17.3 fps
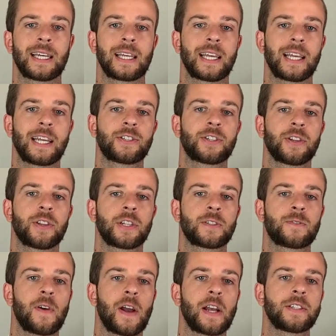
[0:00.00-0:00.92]
each of these
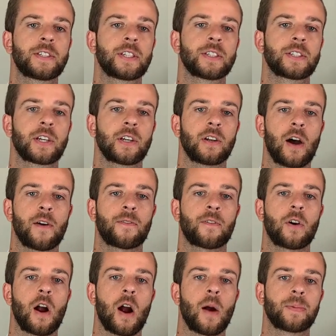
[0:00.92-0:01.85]
phases can
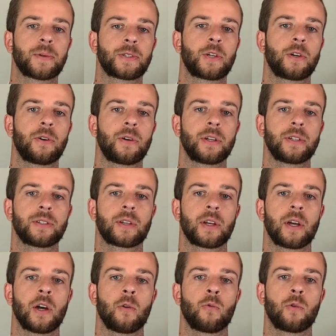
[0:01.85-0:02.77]
offer opportunities
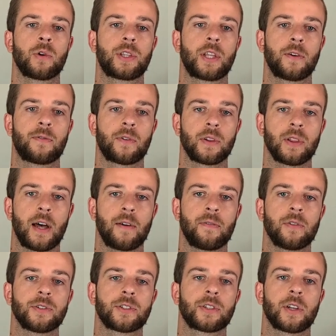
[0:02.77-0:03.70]
with different
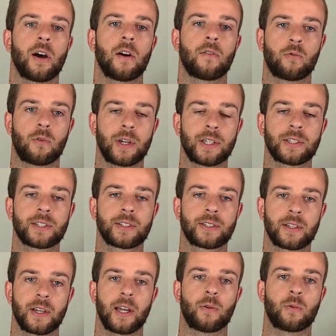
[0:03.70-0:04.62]
levels of
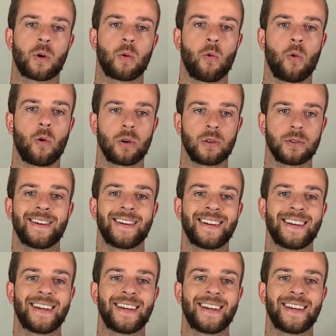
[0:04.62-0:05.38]
risks and rewards.